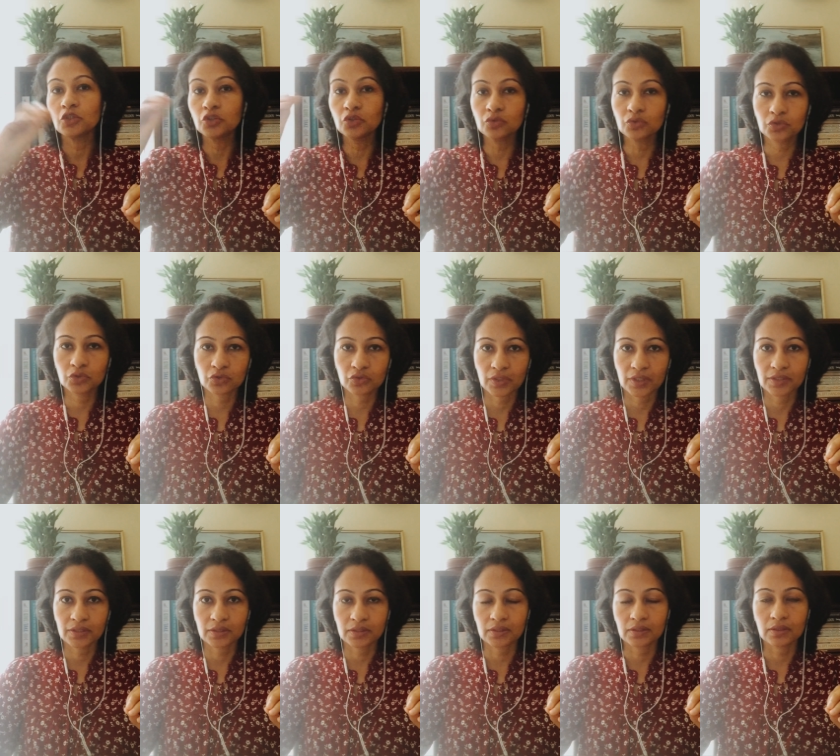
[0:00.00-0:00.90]

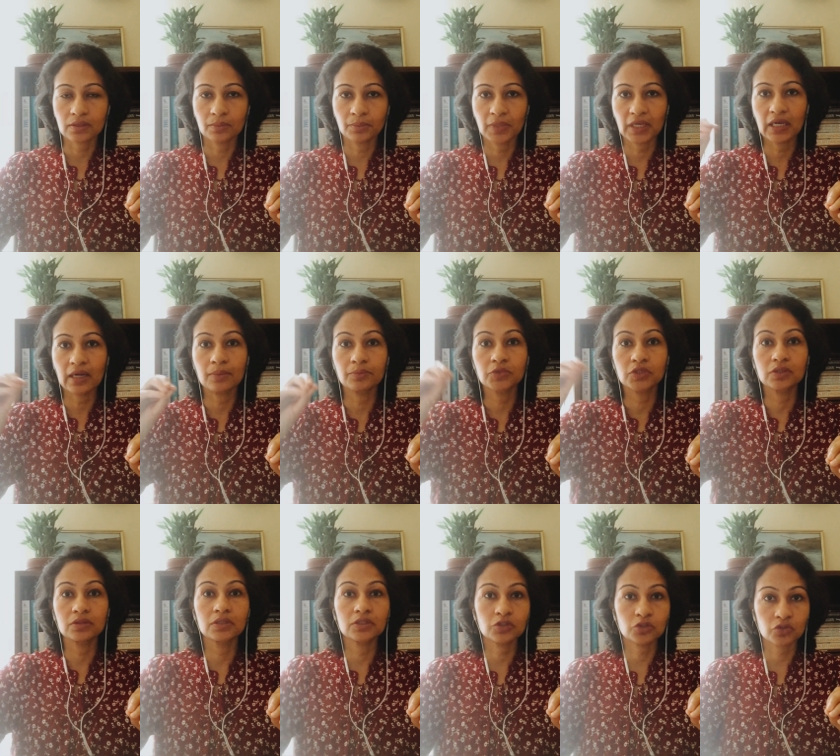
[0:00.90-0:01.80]
stress becomes
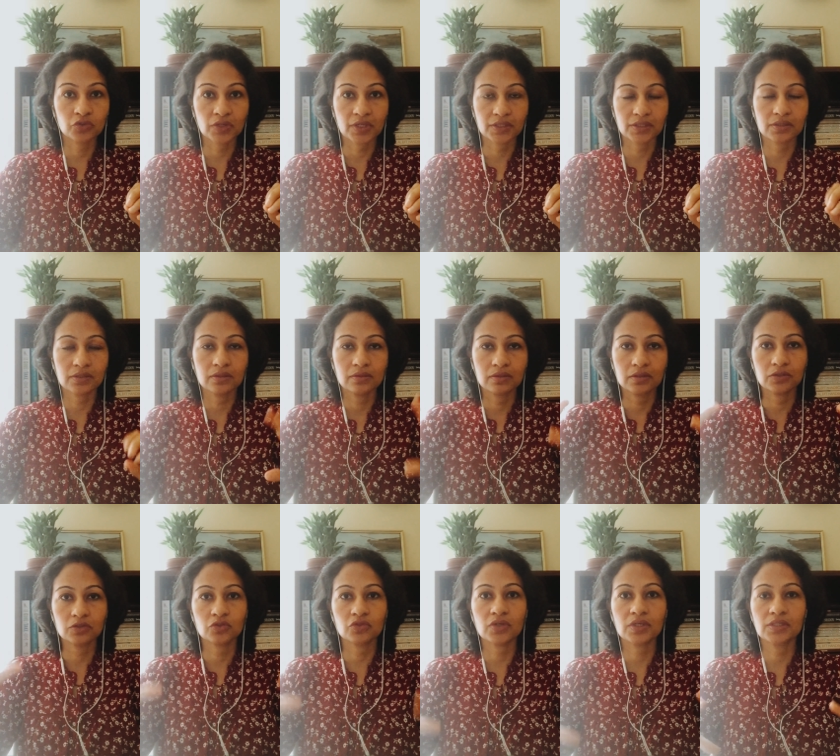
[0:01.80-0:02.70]
distress
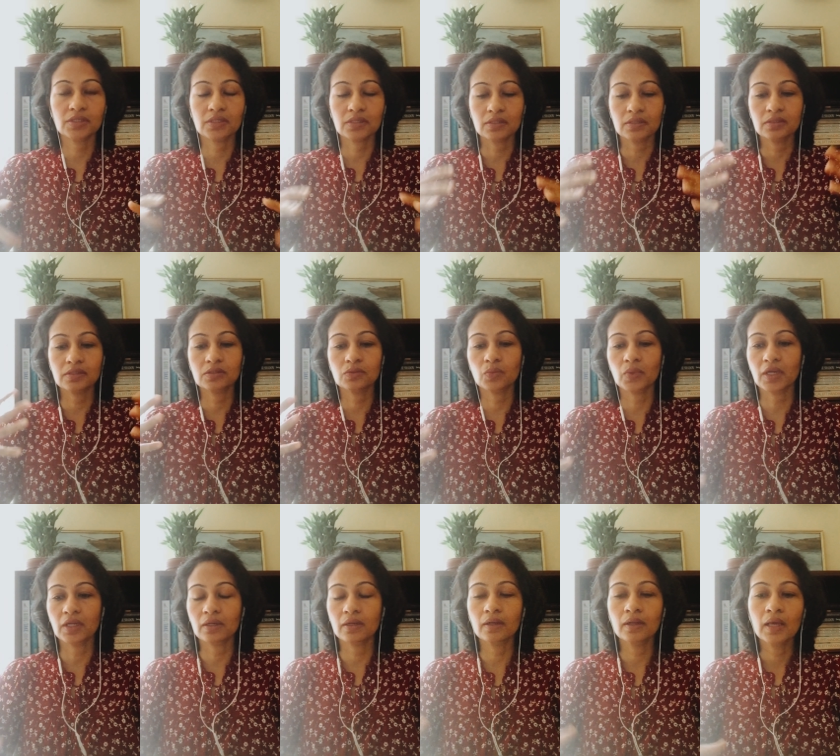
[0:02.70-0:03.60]
distress is
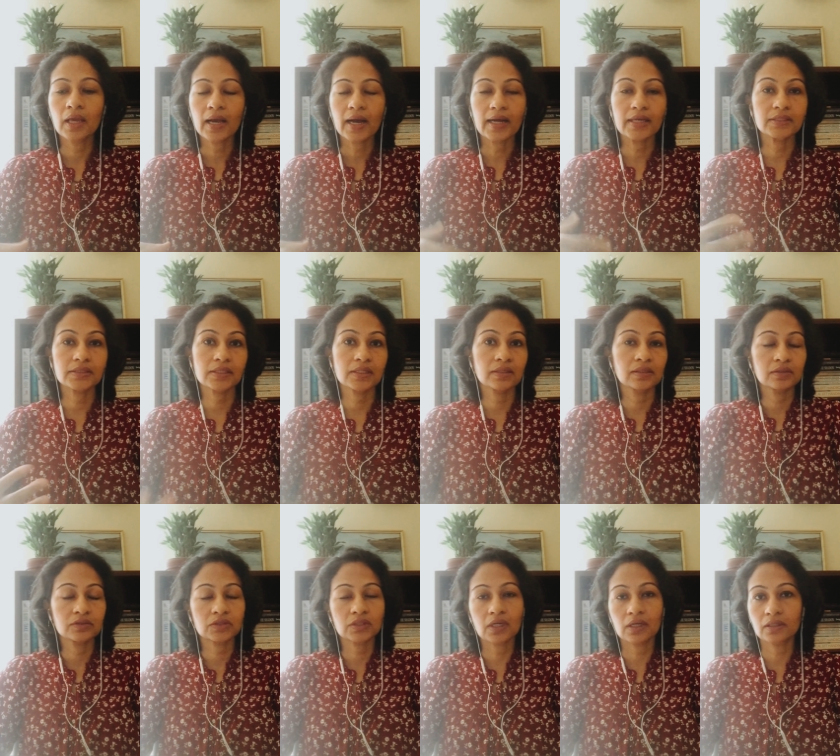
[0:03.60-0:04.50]
when i
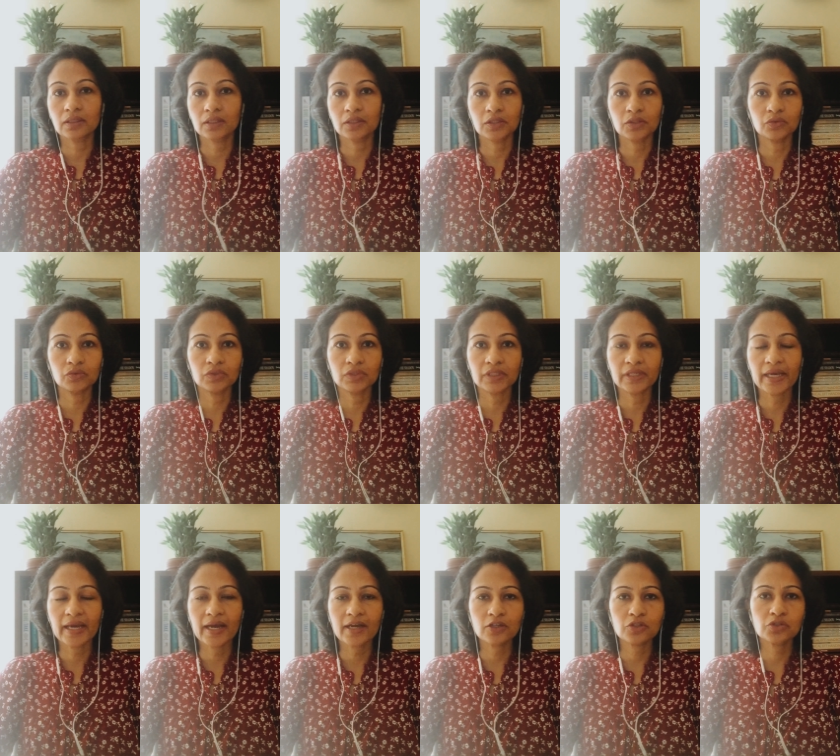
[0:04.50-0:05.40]
said start getting really
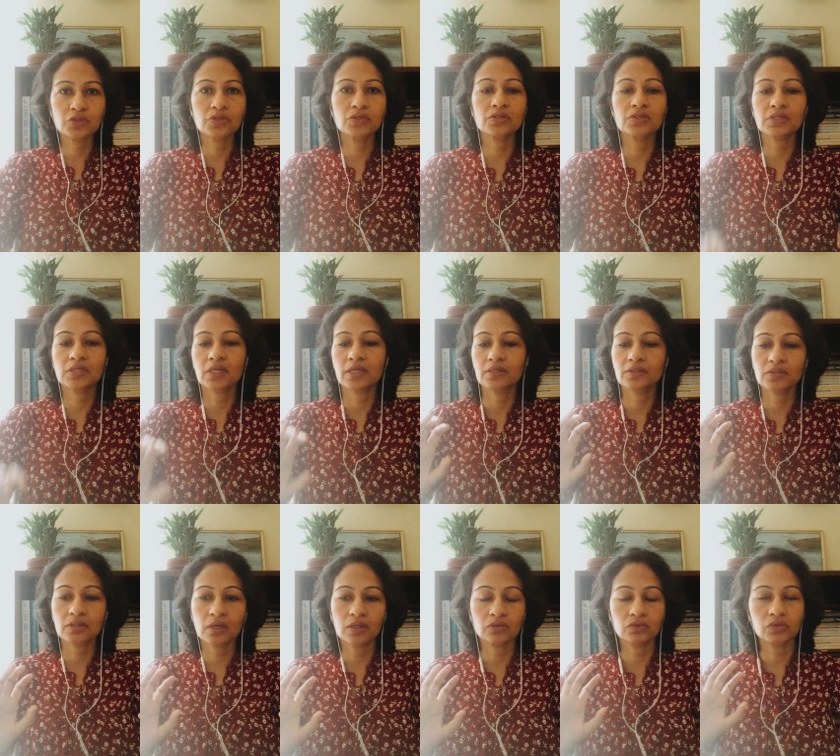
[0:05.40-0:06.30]
anxious and i
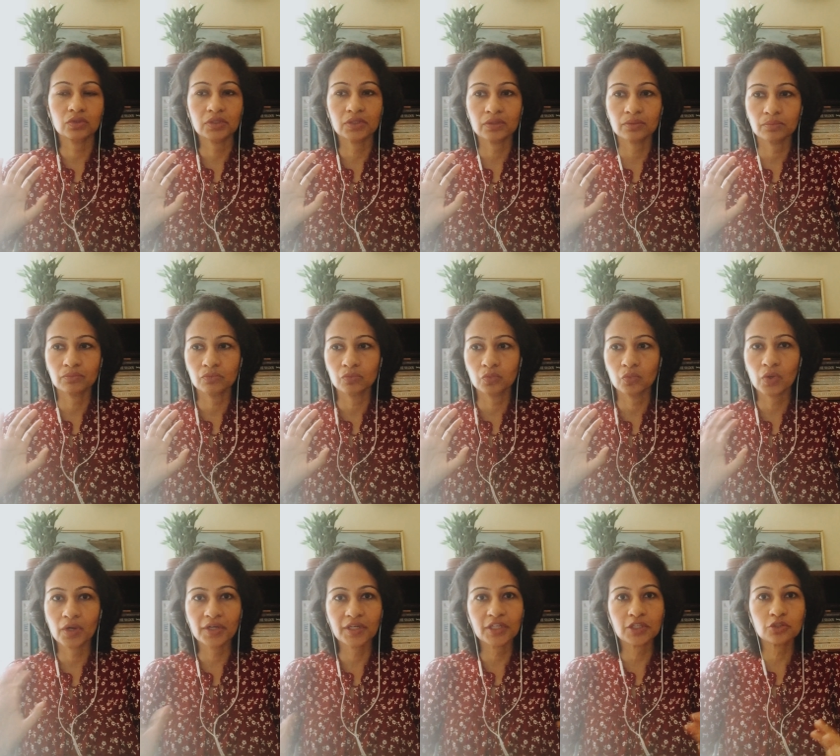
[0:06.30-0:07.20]
start really
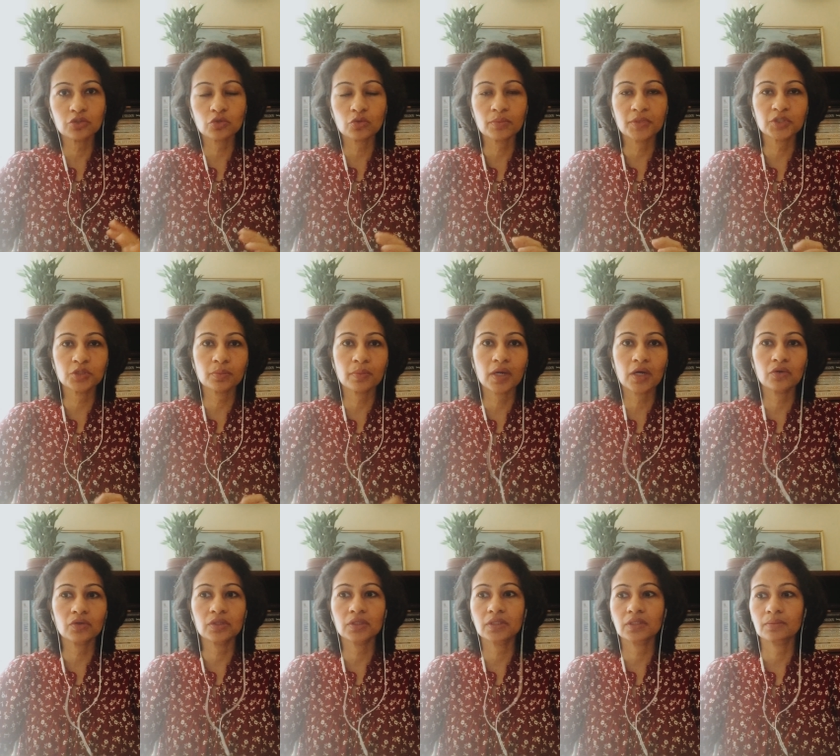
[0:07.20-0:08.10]
worrying too much
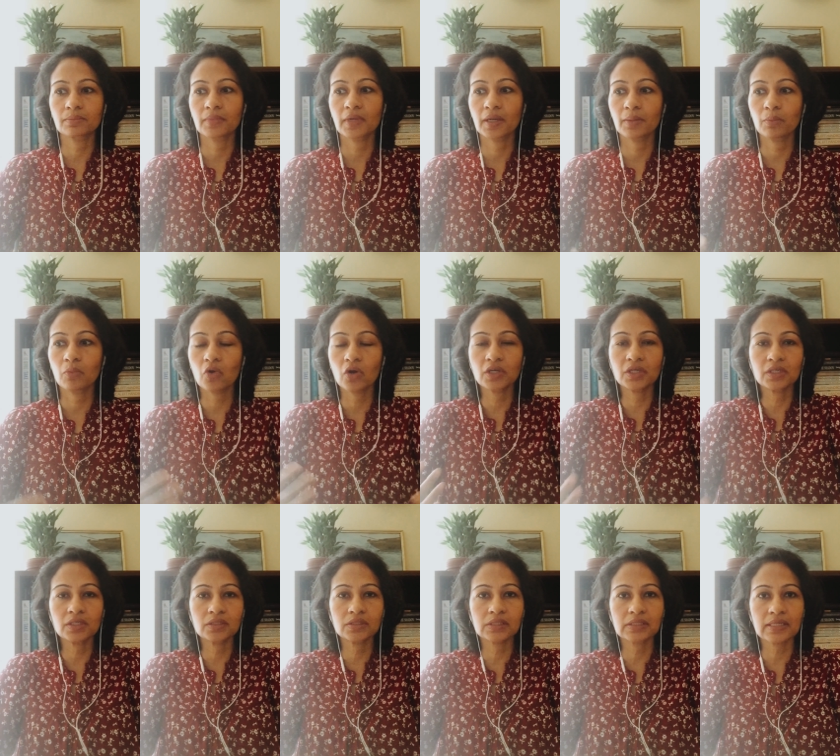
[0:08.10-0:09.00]
about it and my
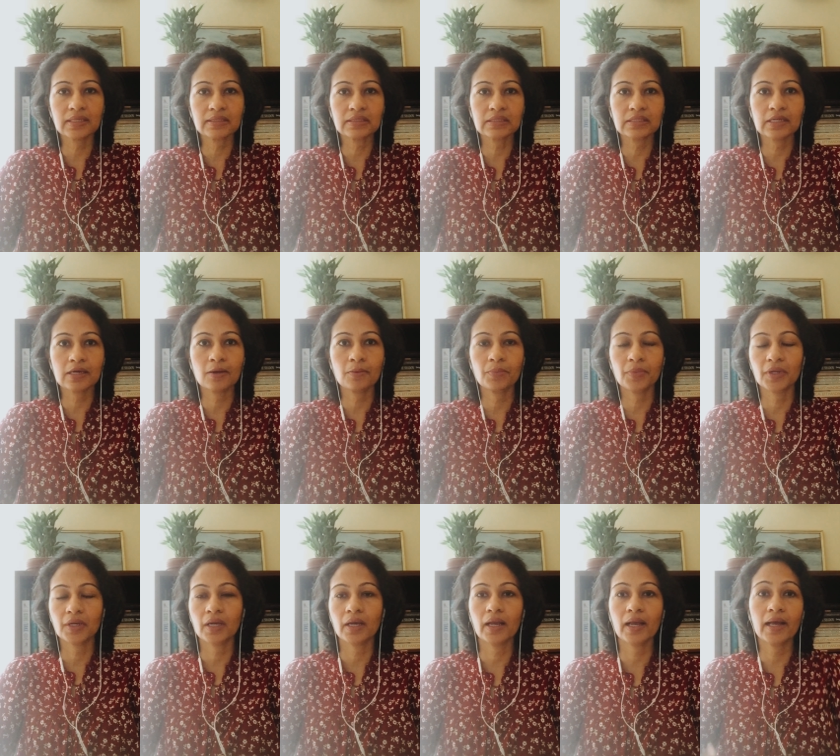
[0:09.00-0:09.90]
body is tensed up
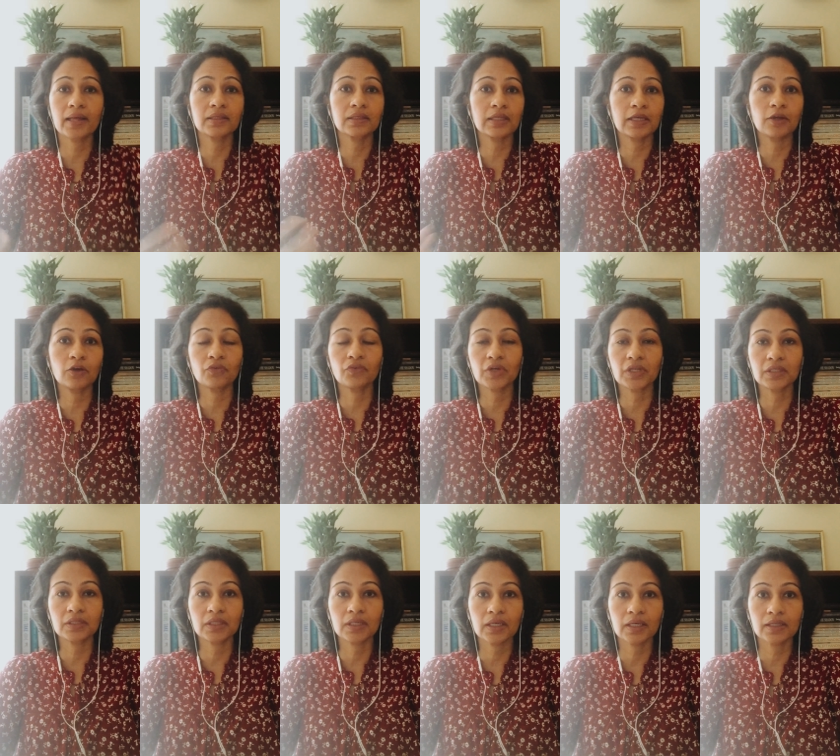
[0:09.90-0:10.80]
and I can't think of
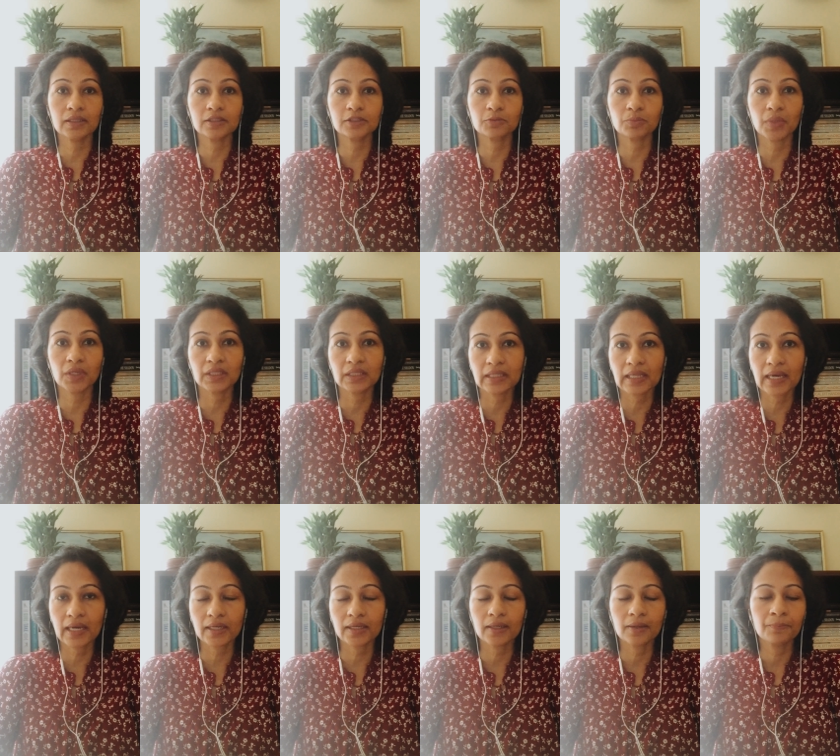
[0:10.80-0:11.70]
anything else but
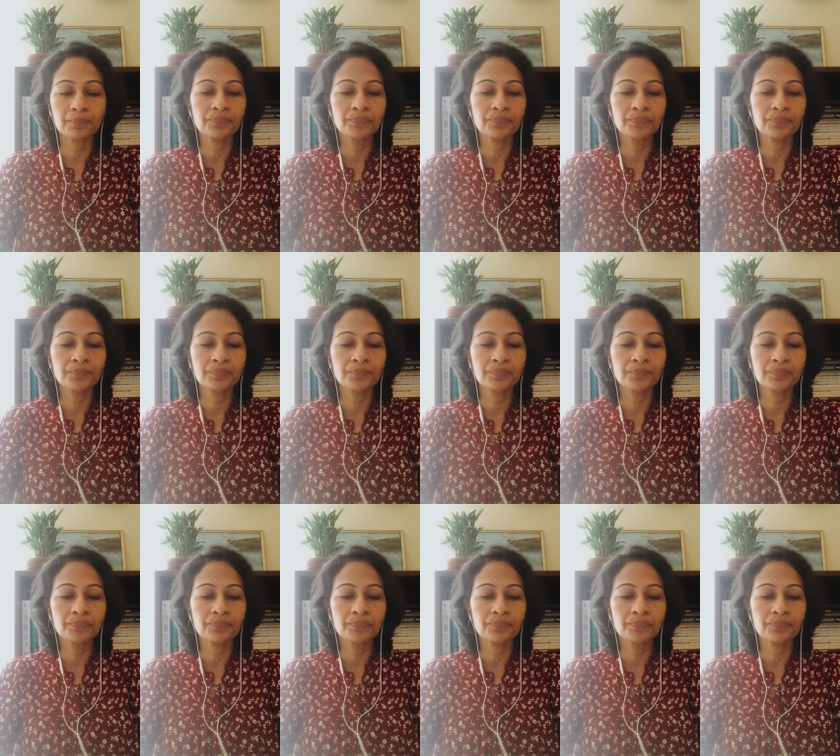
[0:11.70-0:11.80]
that